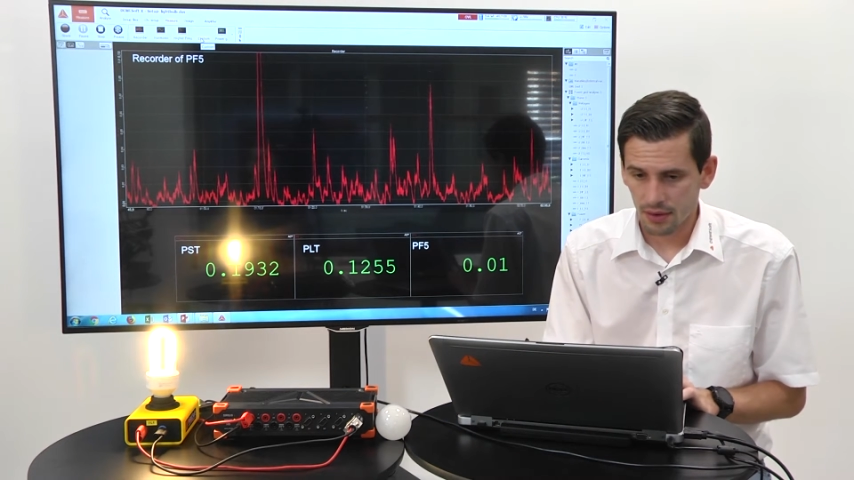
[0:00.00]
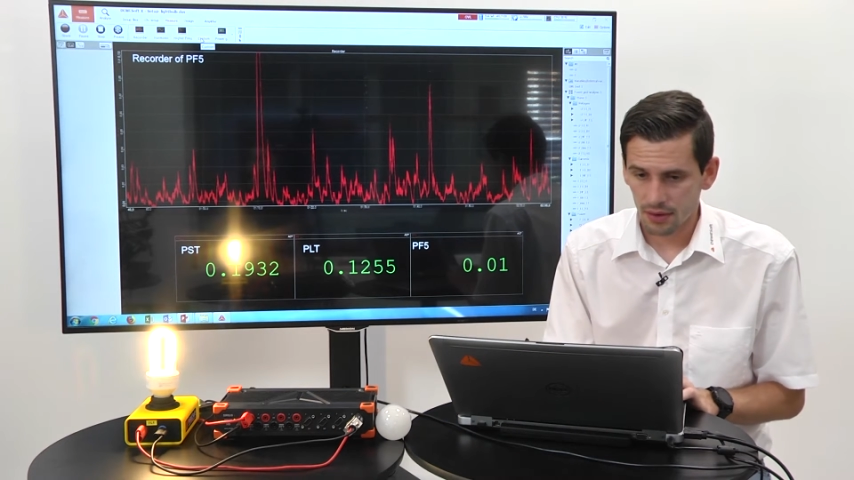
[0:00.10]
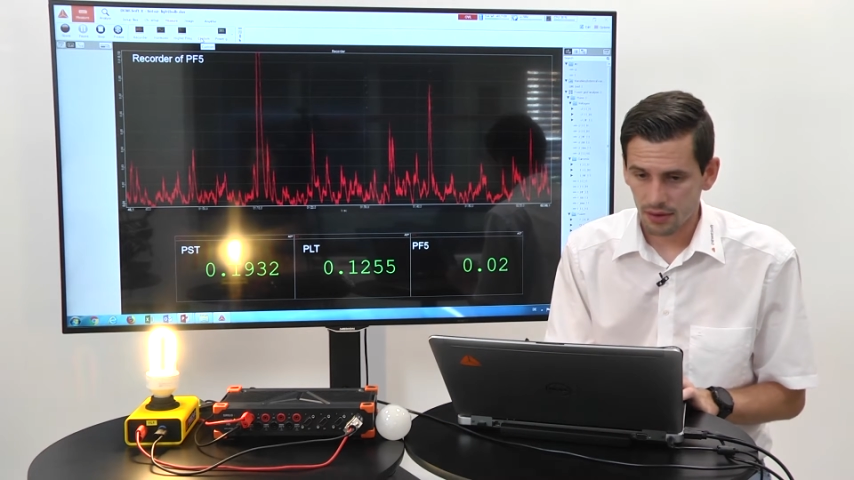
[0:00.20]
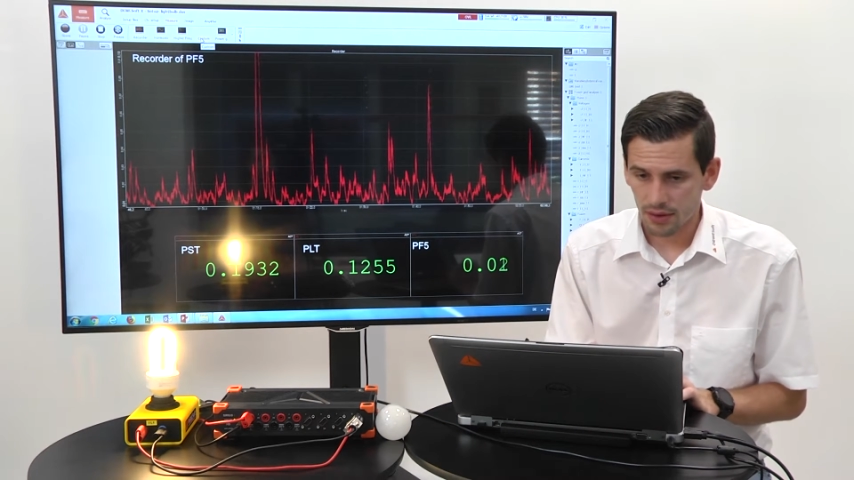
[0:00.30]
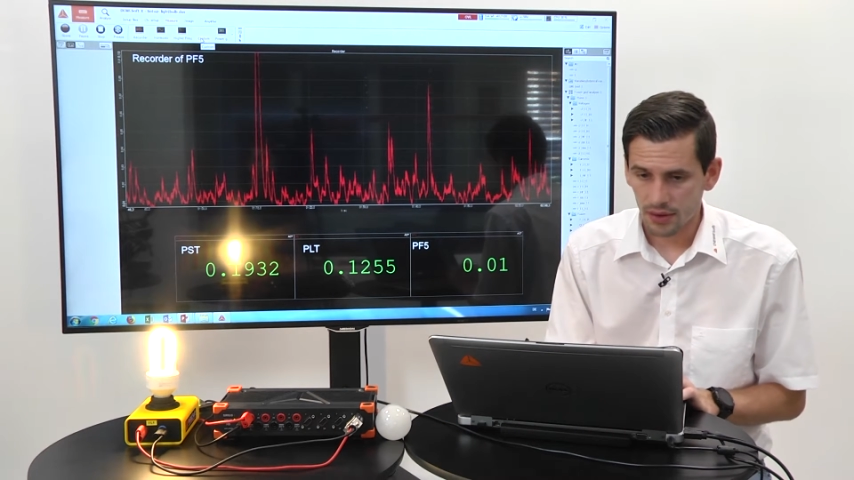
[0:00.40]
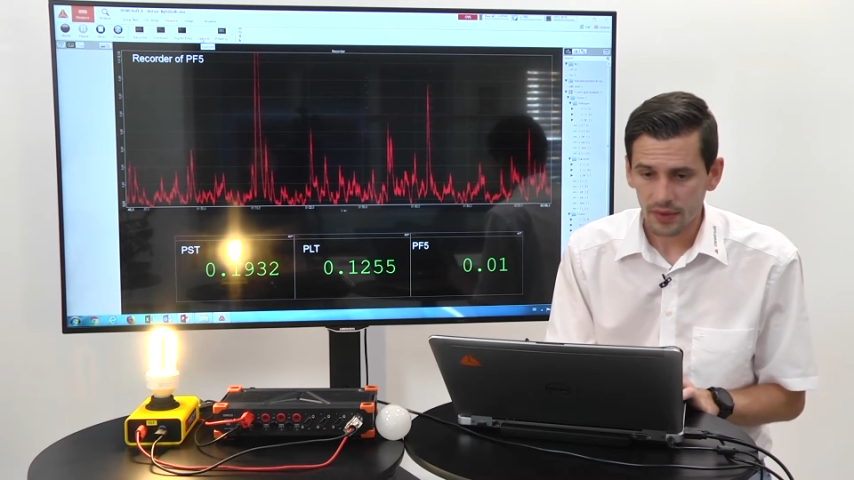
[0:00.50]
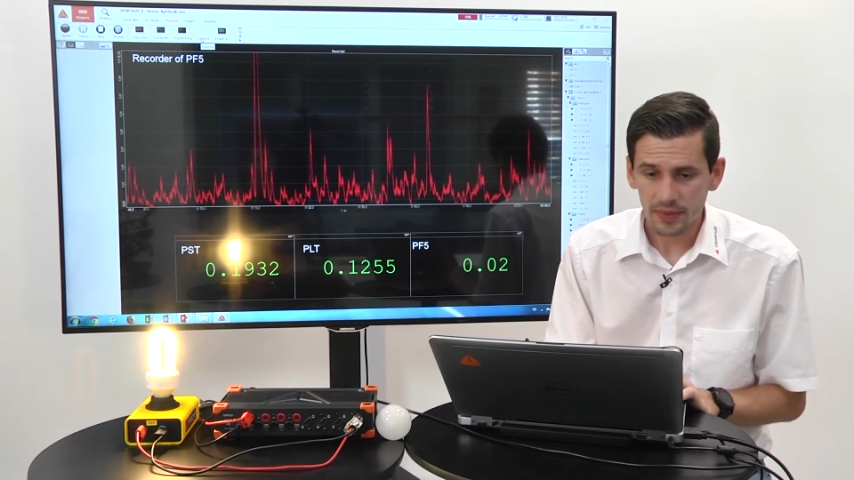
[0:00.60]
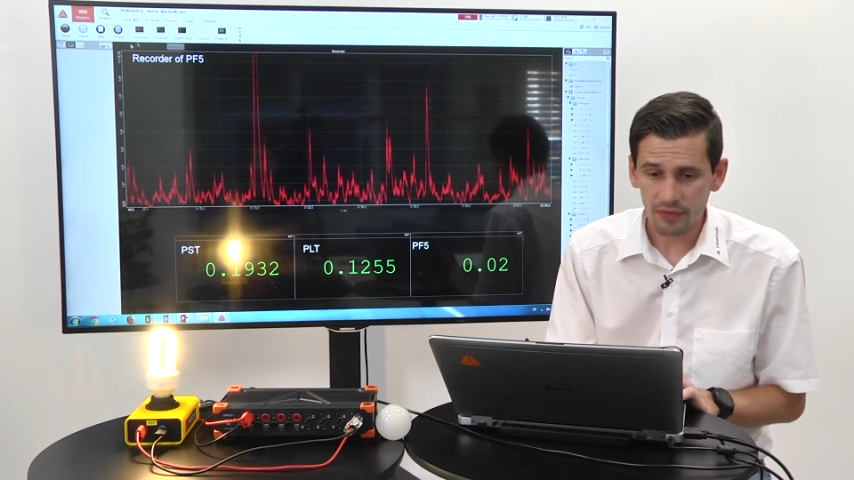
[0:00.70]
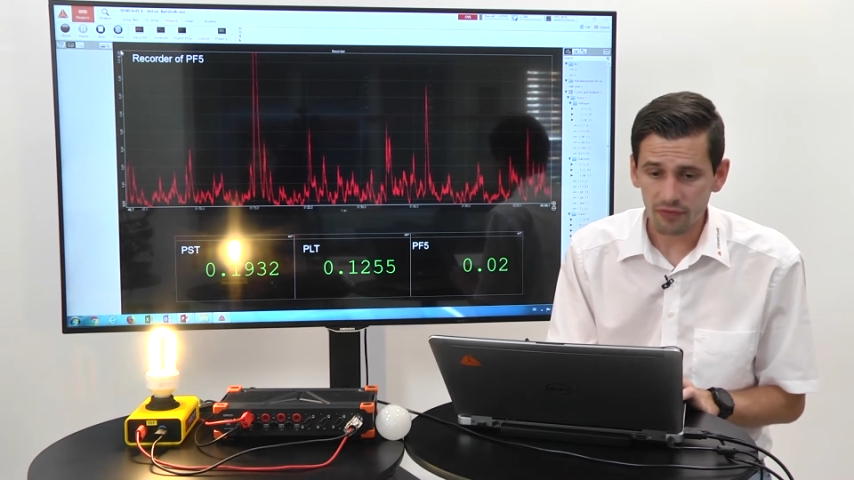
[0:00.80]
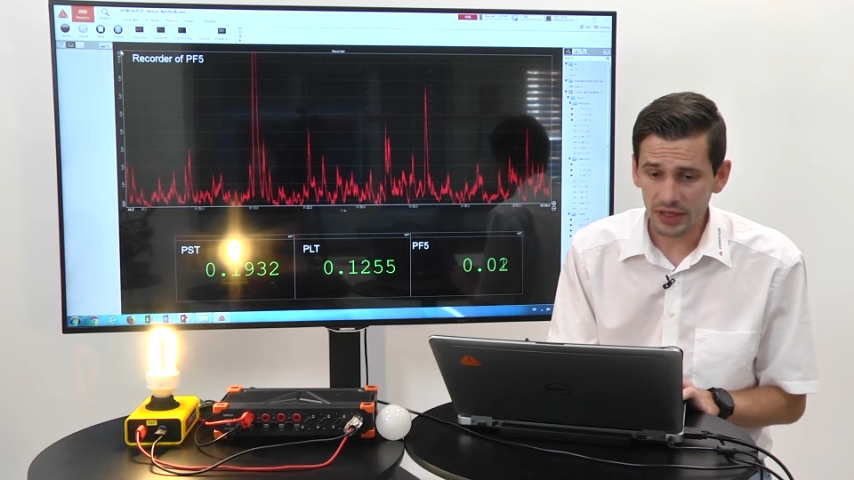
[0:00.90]

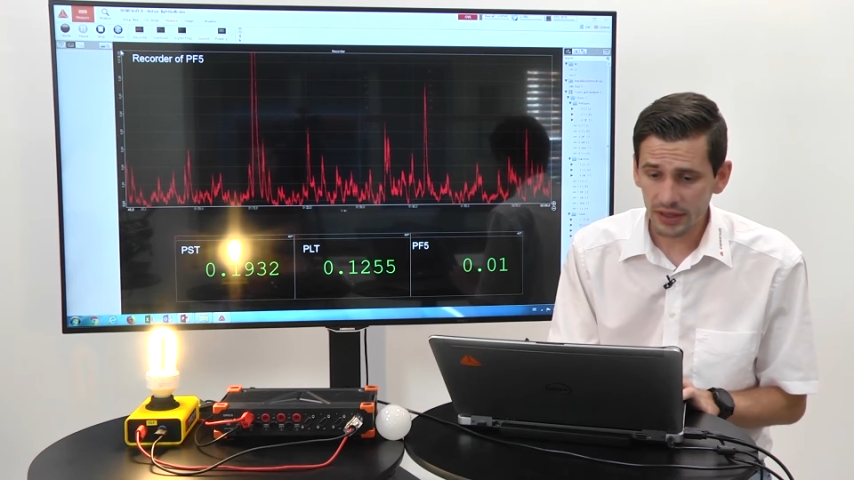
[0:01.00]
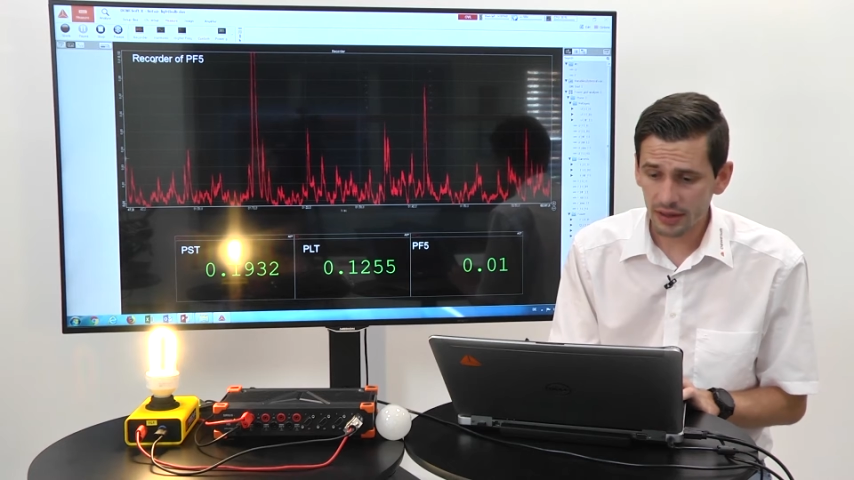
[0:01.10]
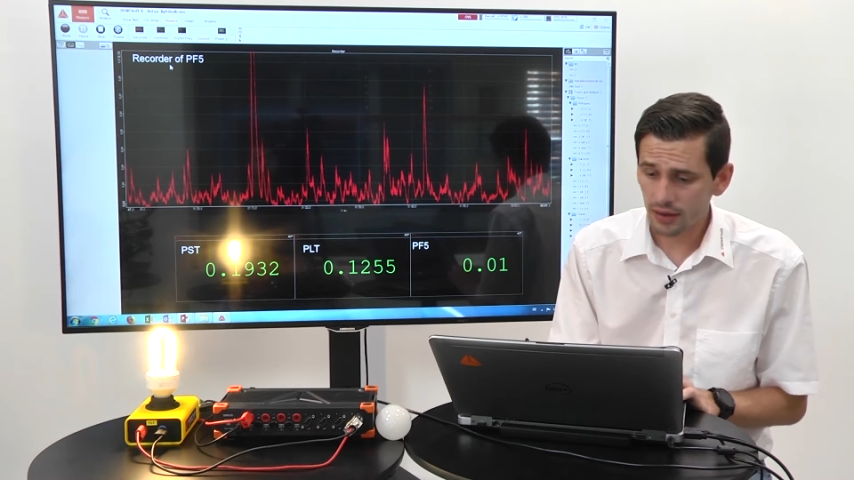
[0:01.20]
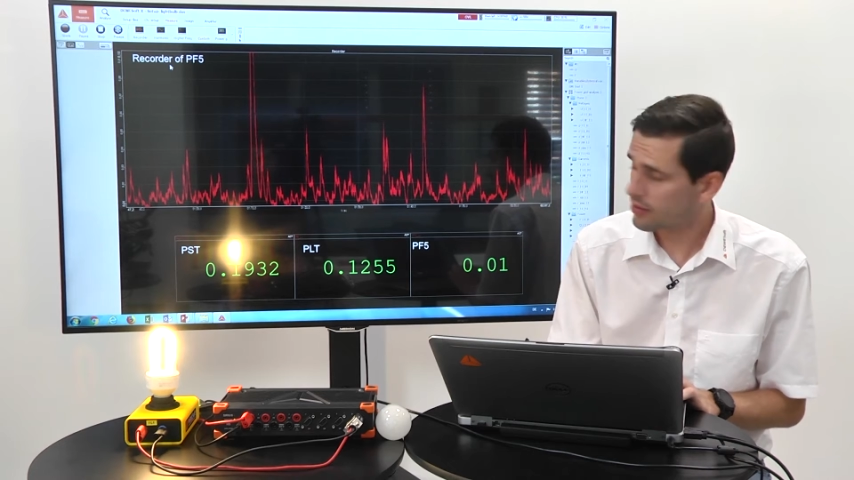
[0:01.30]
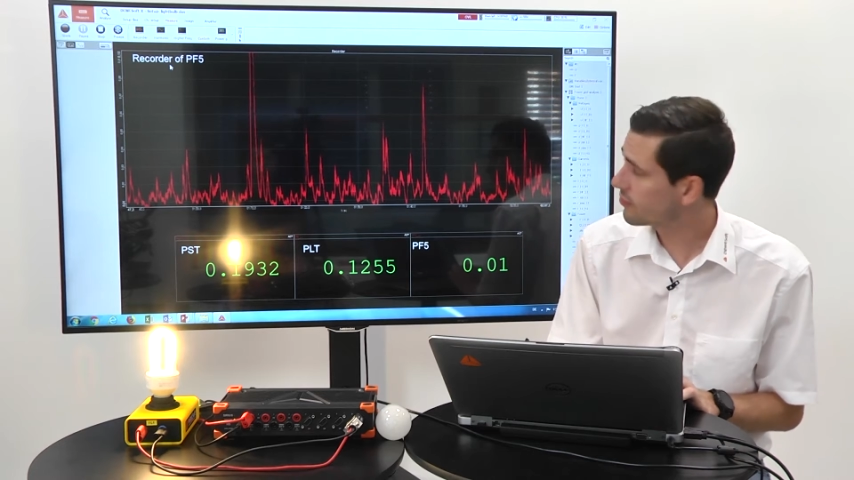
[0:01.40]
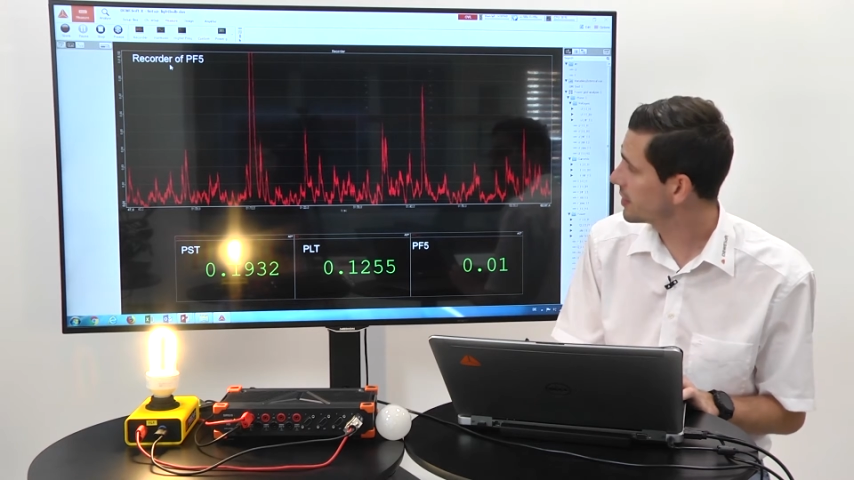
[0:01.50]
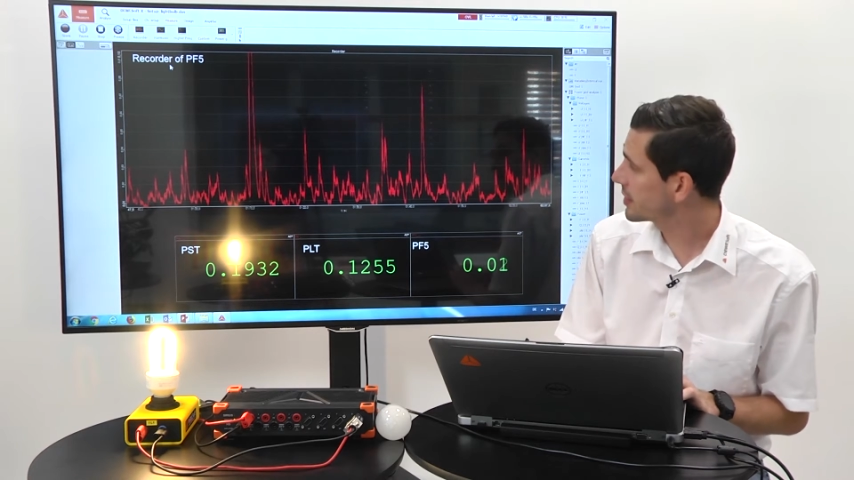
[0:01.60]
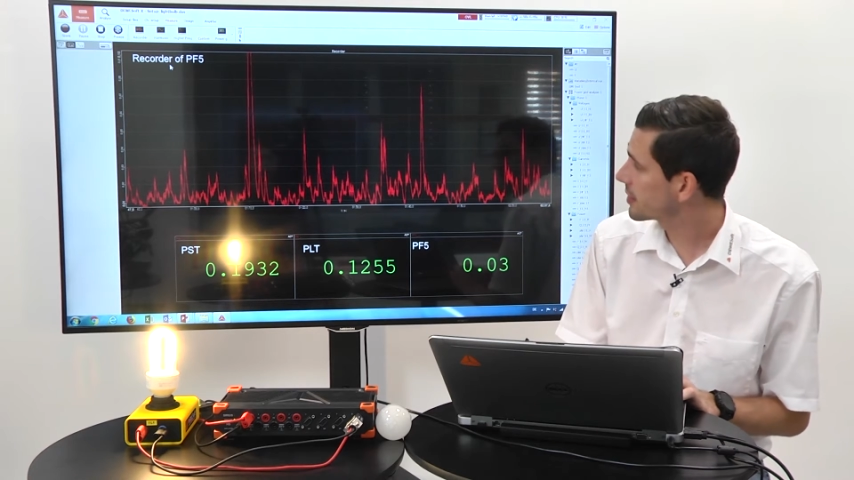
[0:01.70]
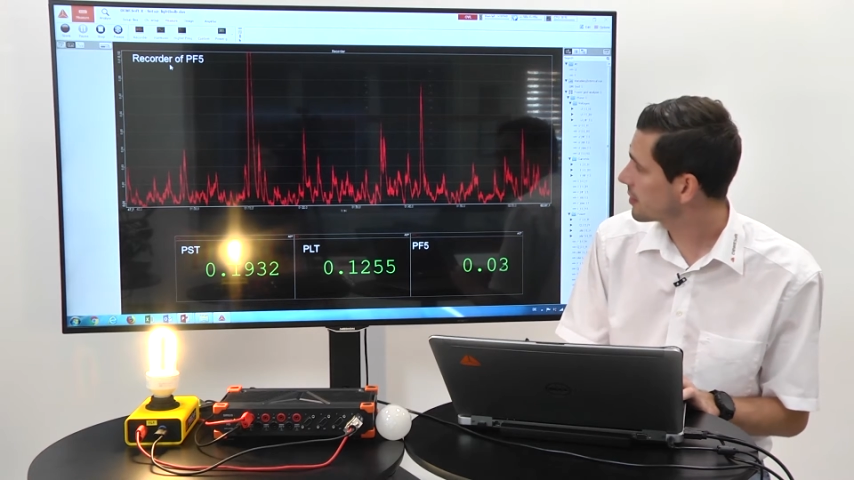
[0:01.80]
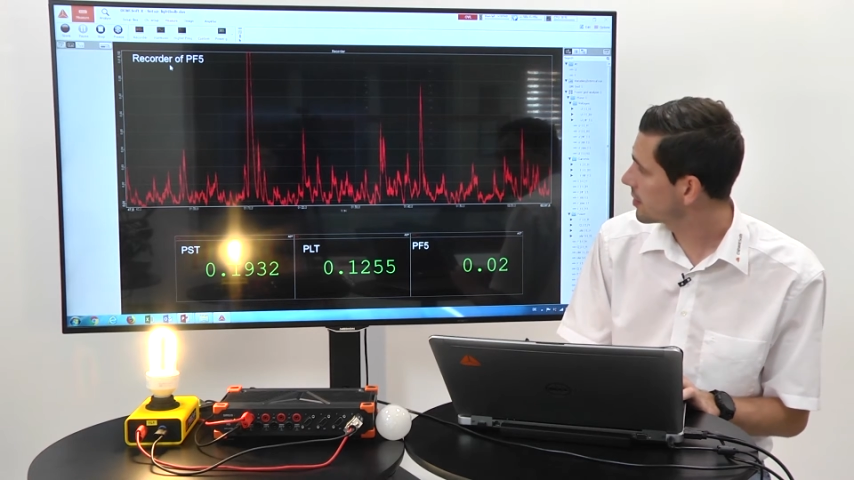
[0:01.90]
The
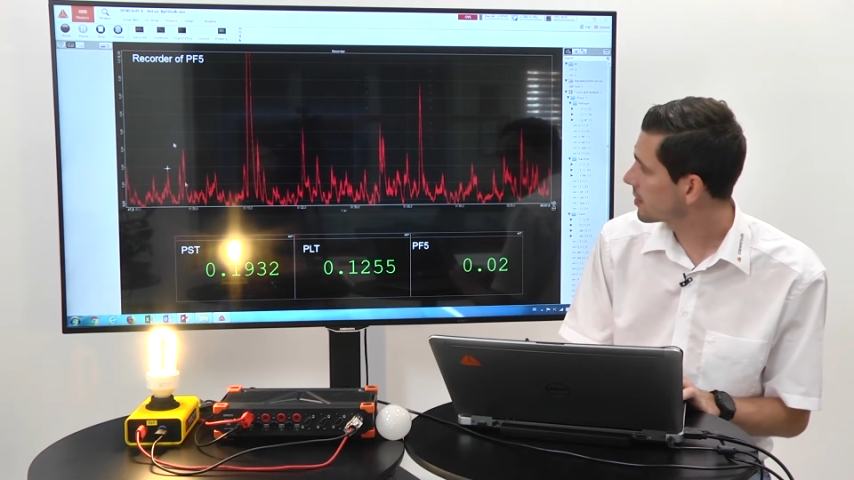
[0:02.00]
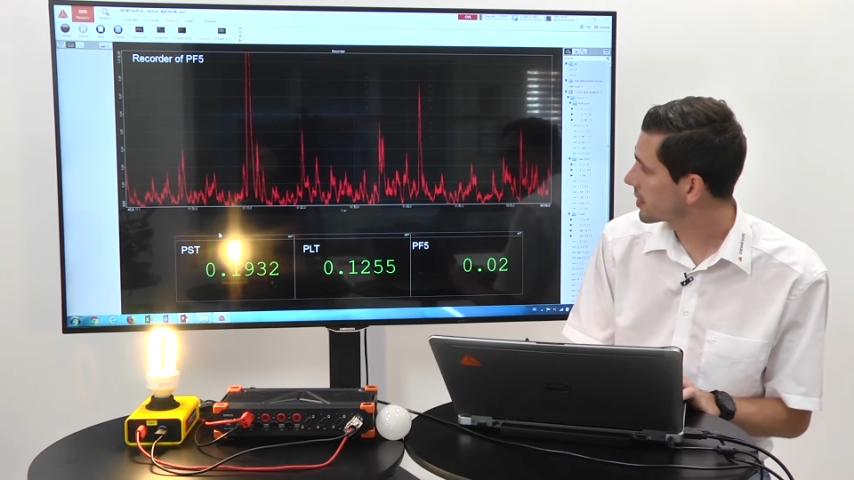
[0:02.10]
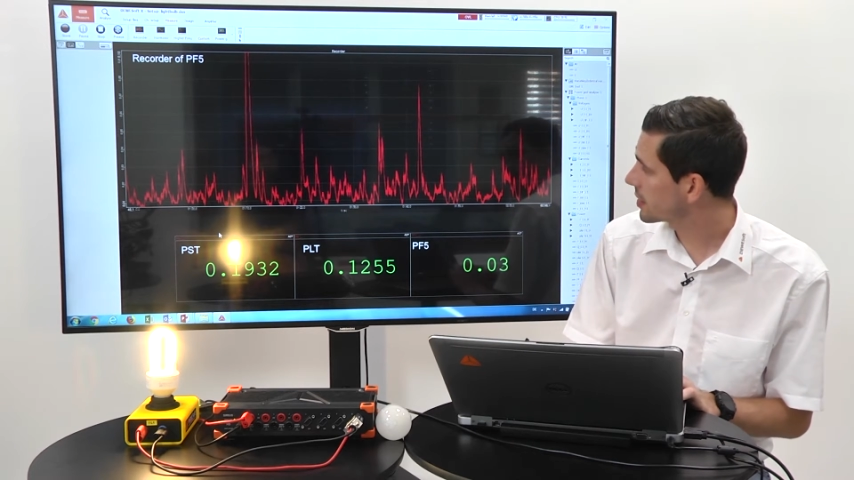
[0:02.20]
flicker